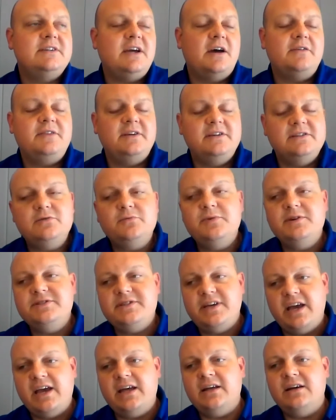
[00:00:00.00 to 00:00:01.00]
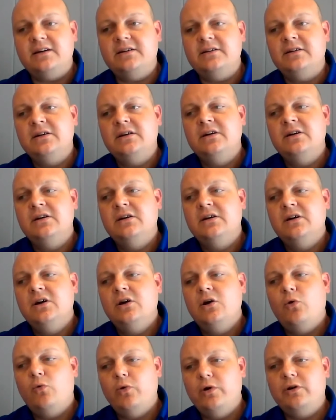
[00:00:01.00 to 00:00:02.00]
Southeast Louisiana
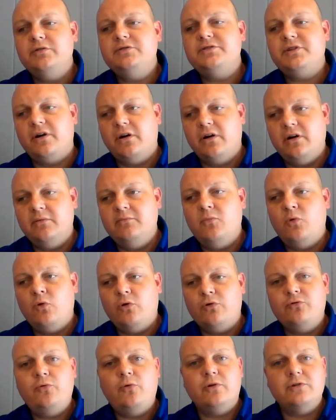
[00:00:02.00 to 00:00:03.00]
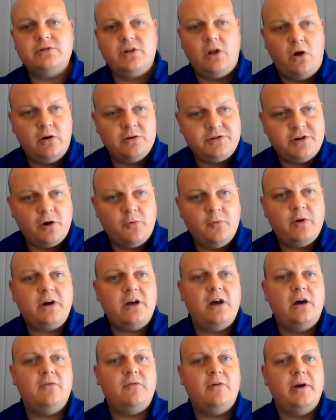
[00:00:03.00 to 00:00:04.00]
will turn more towards long-term
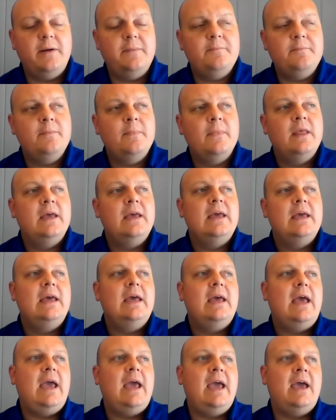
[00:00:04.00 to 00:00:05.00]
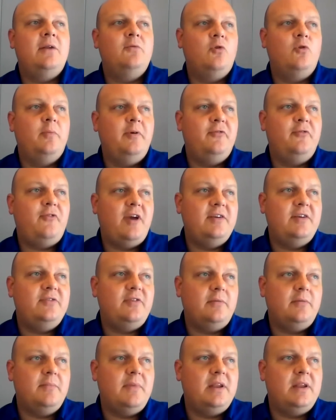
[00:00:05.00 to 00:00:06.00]
recovery. And we'll be
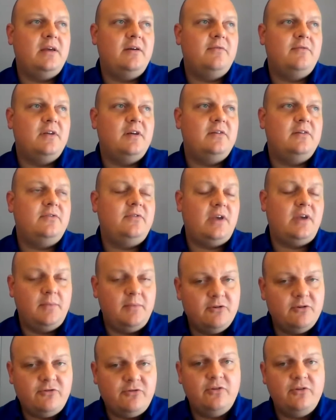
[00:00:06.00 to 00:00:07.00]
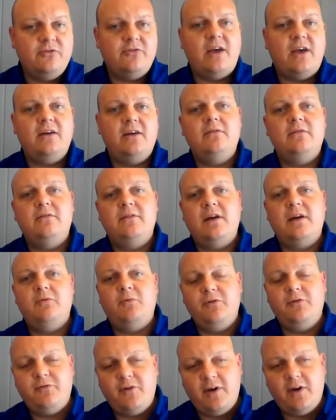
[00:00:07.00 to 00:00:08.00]
facing many of the same issues that
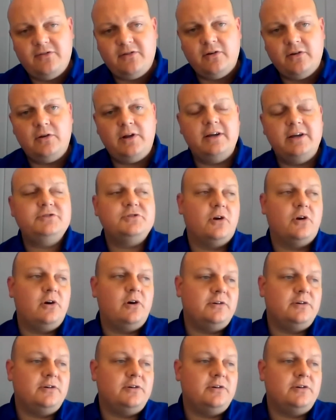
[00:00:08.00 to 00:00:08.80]
we face here in Lake